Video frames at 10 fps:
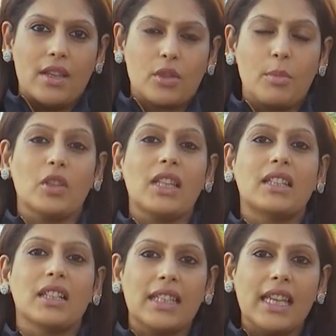So more than
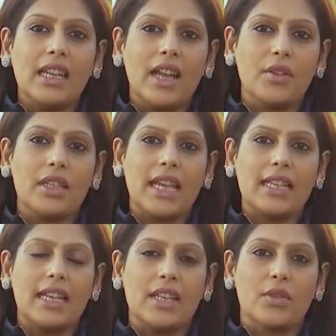1,300
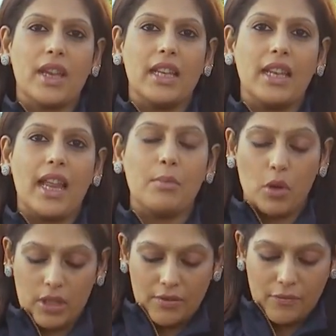dead in Israel and
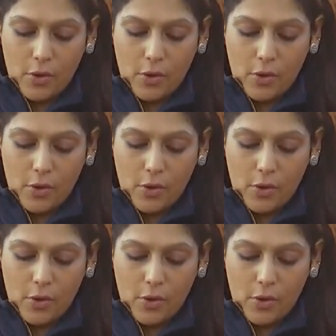more than